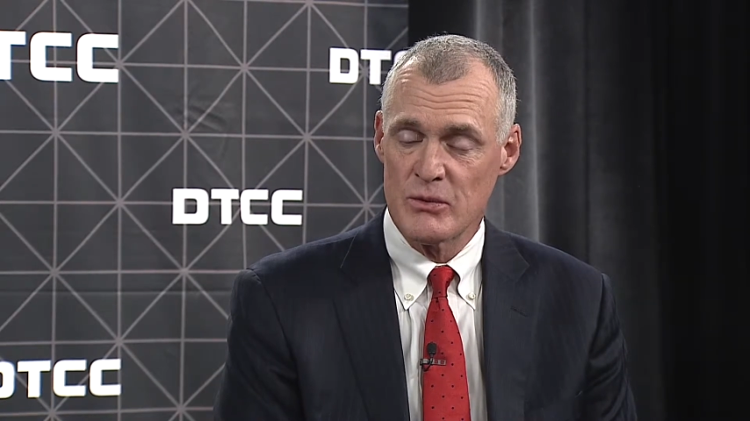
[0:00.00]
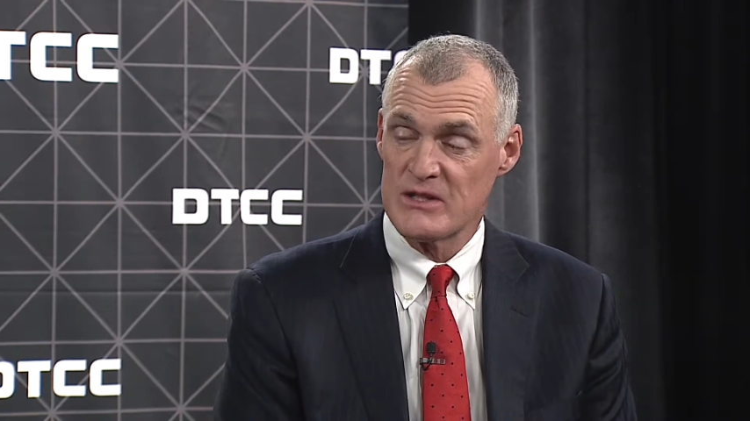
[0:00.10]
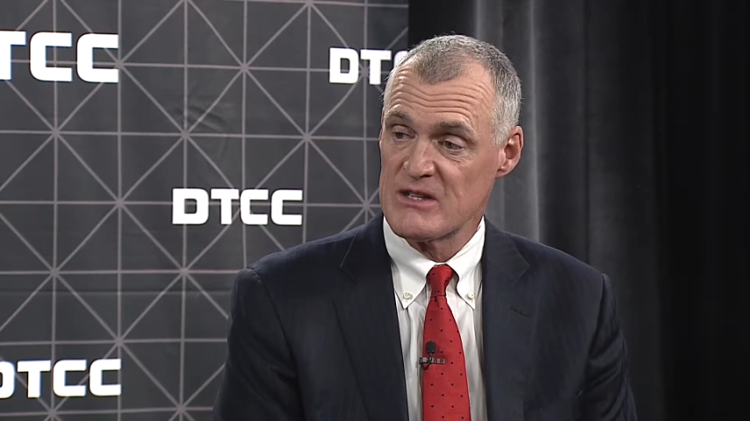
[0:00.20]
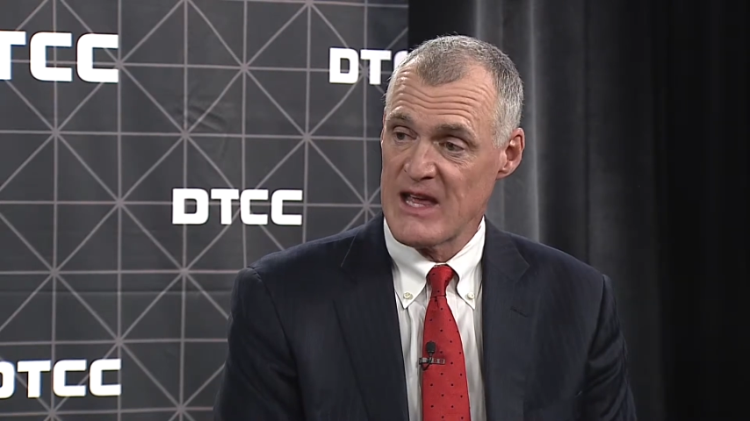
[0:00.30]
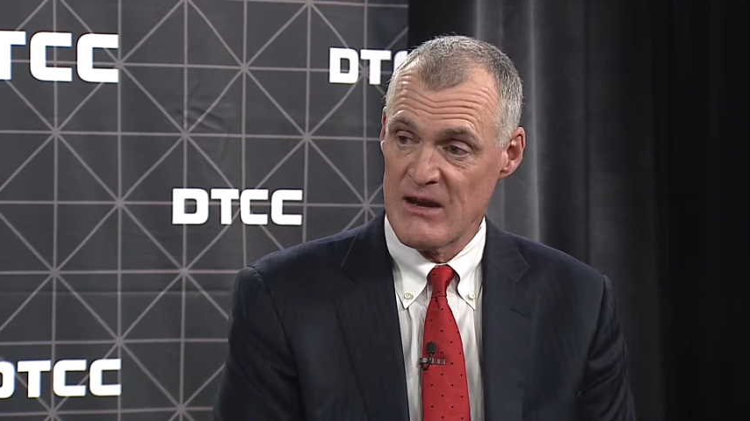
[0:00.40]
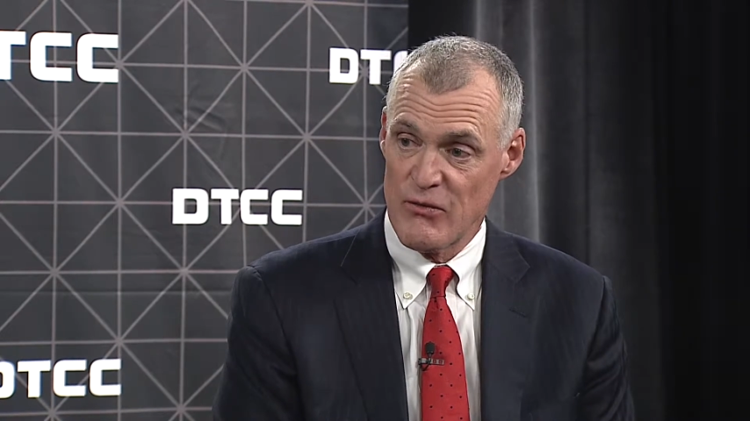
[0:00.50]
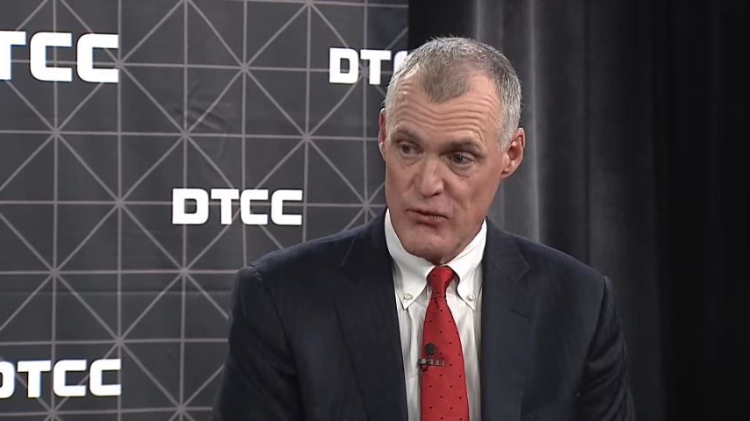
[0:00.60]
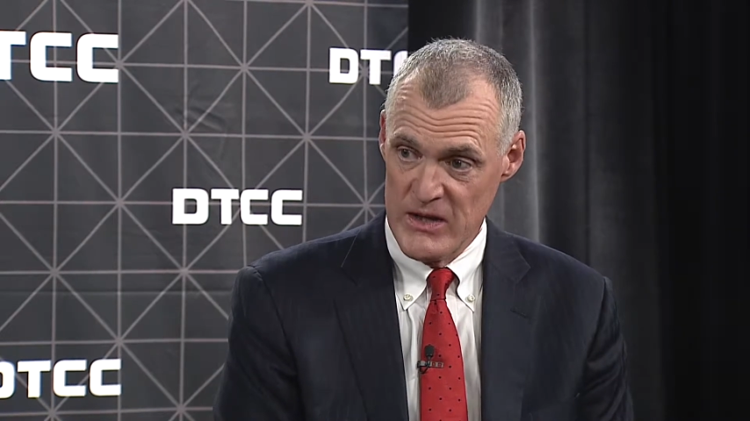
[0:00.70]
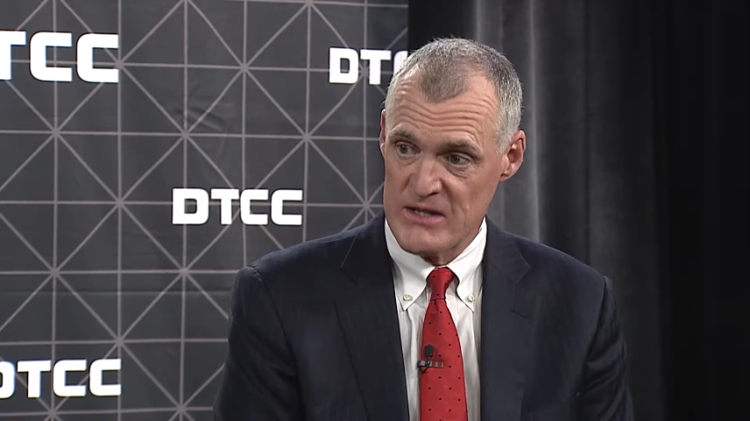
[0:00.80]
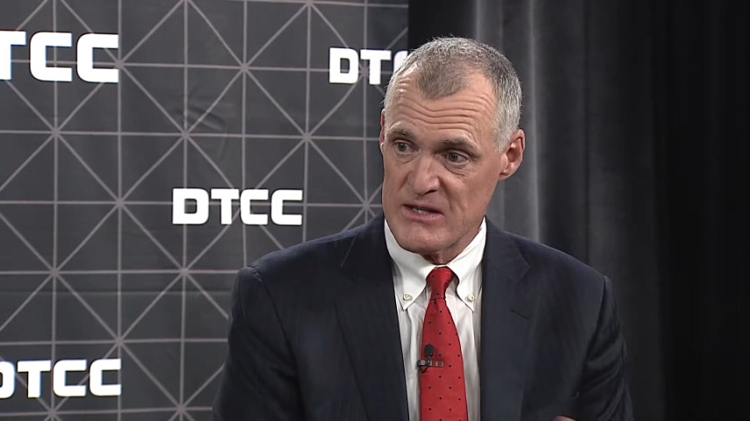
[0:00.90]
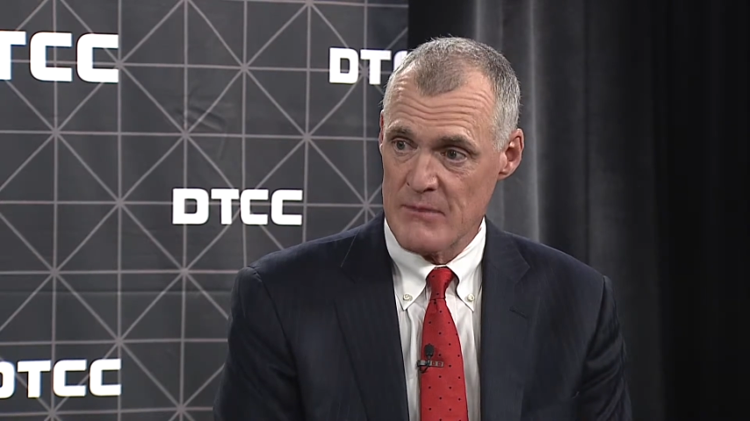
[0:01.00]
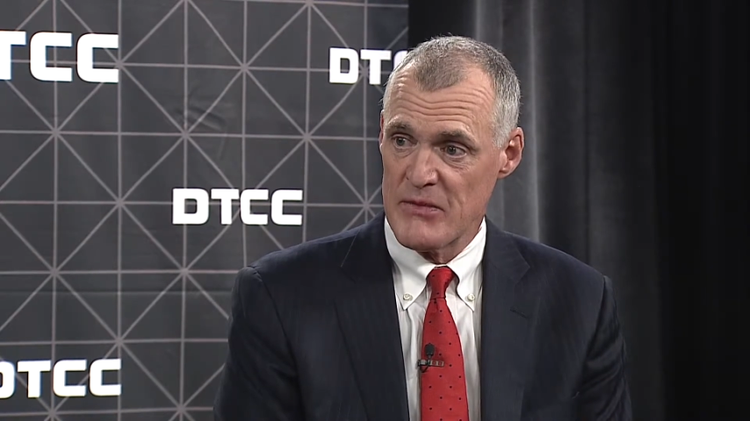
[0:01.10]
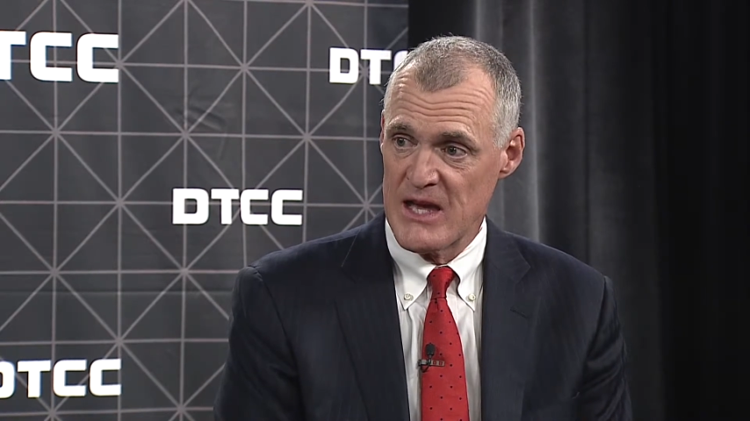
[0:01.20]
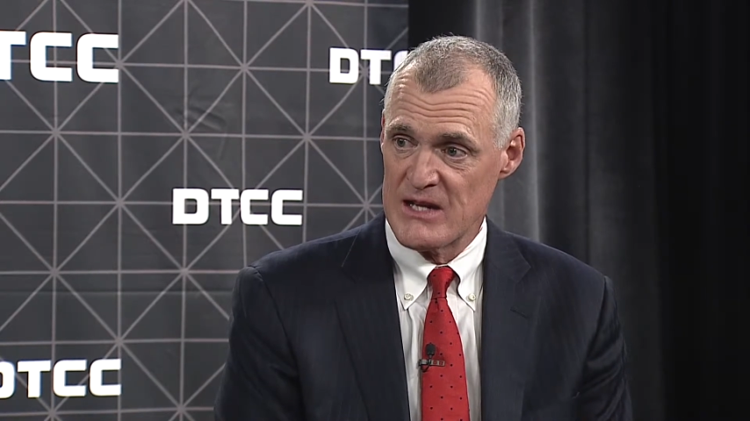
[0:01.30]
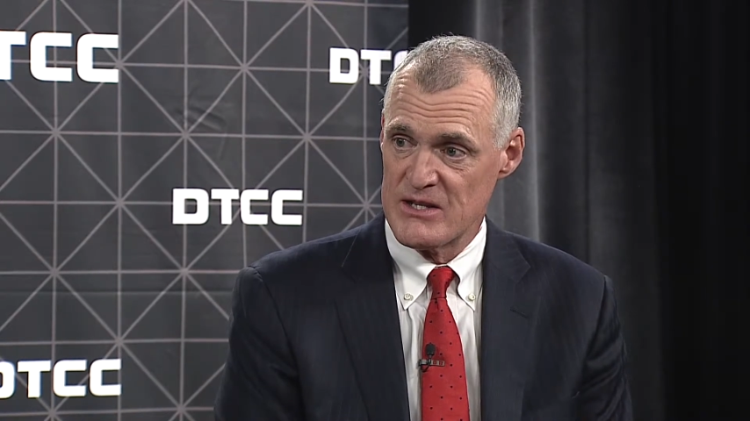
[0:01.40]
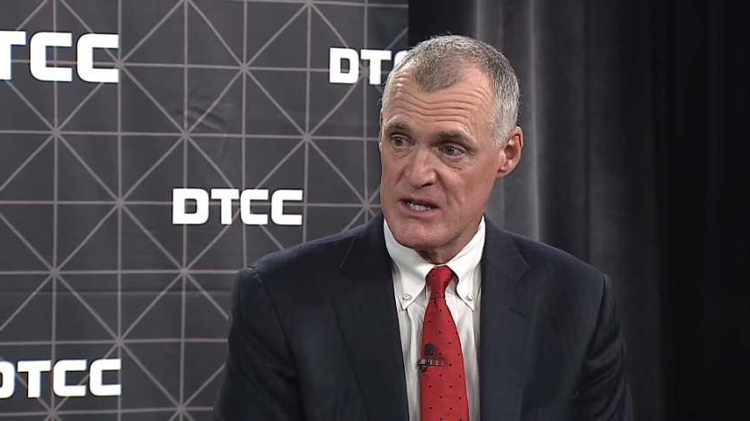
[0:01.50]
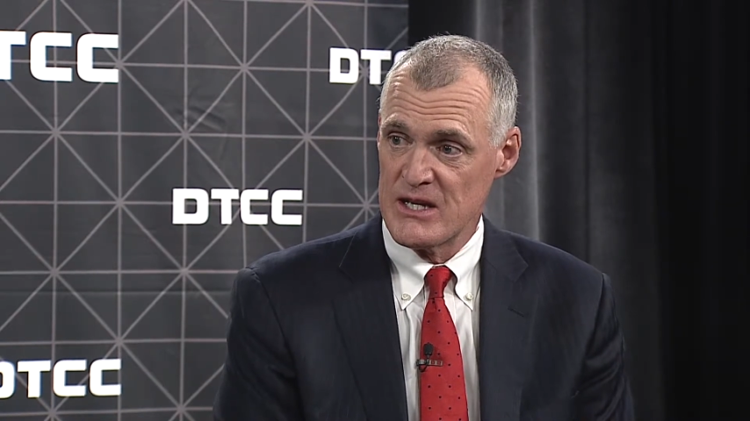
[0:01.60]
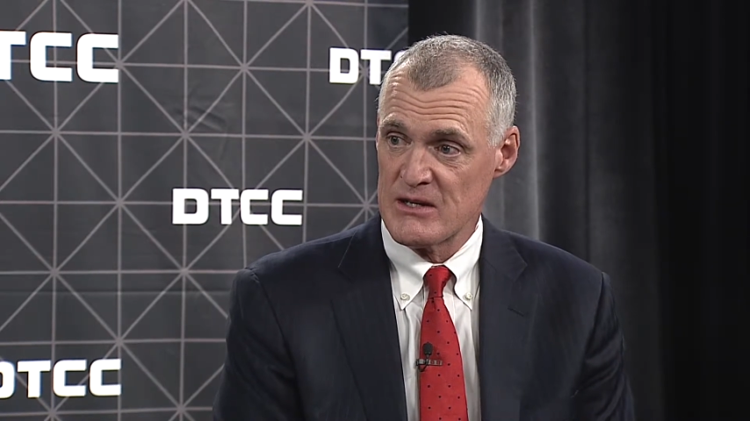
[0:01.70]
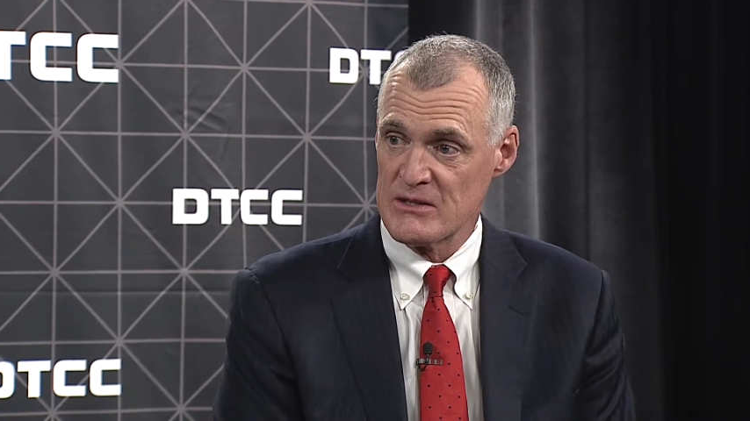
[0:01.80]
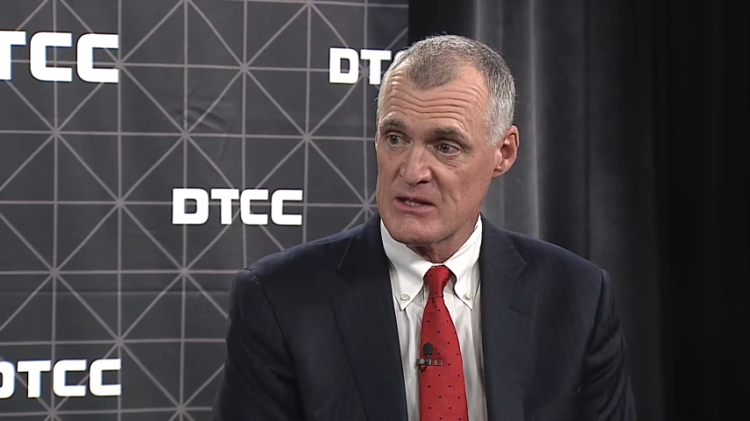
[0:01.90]
which then frees up the
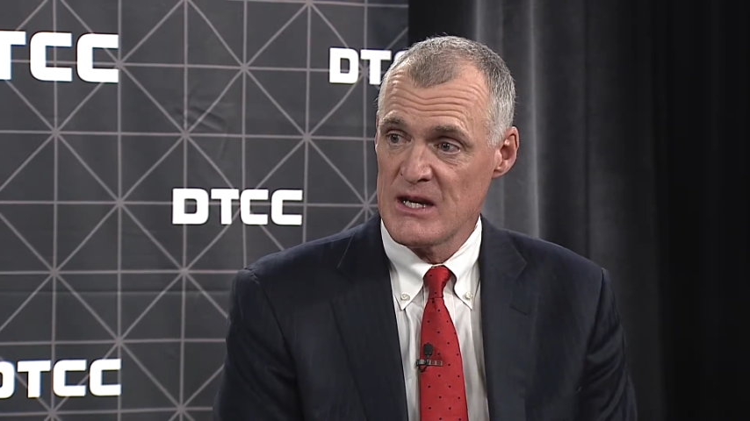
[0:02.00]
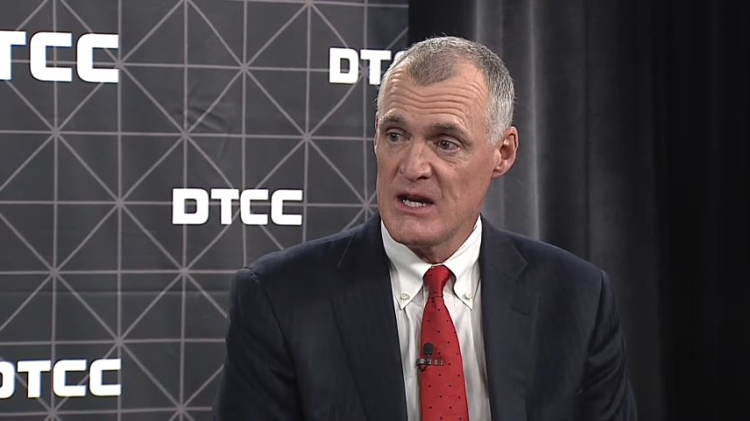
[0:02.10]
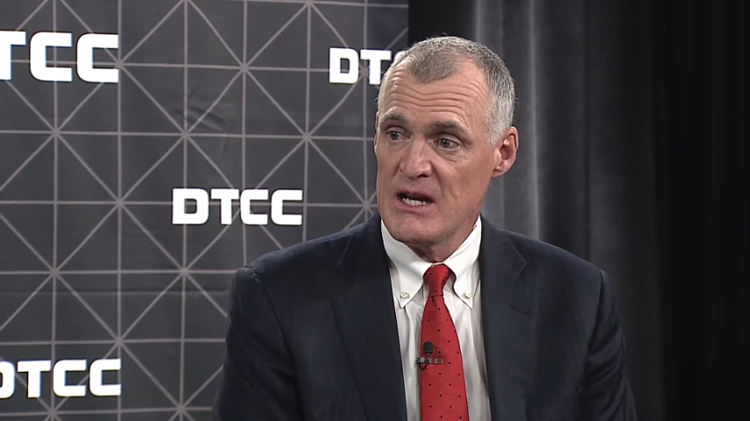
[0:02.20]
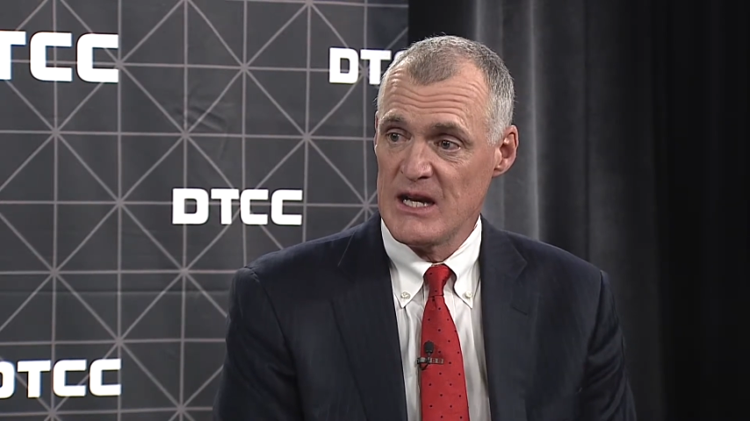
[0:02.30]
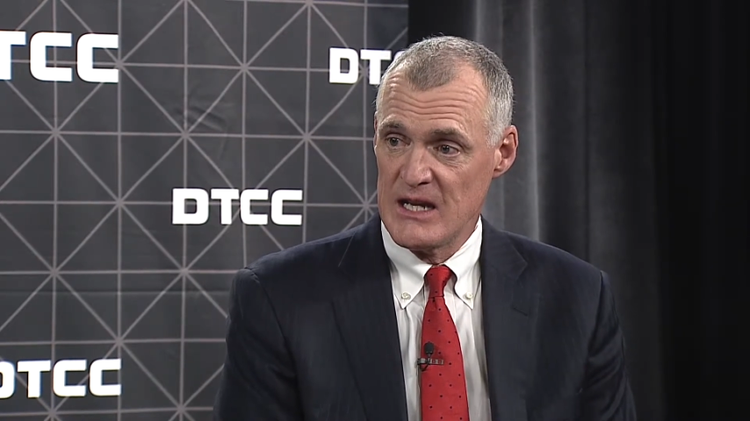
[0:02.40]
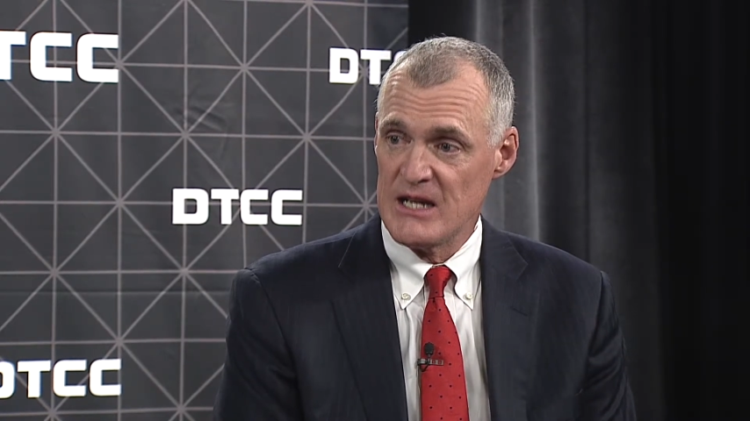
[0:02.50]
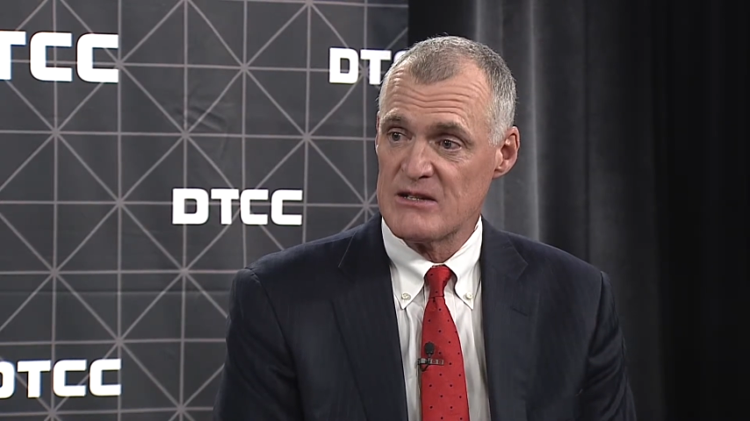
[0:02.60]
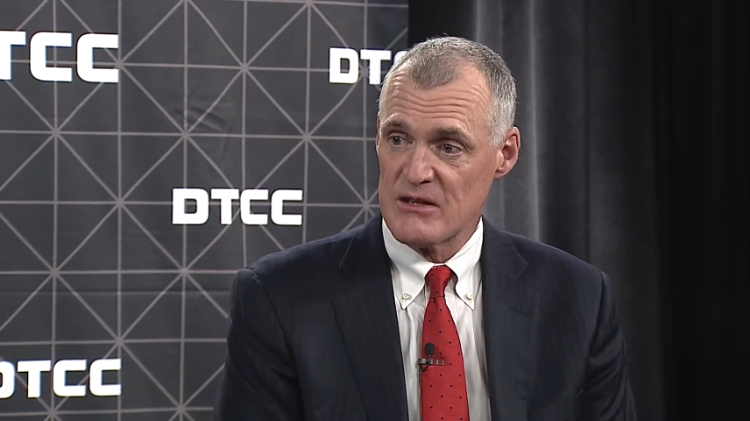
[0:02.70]
engineers in each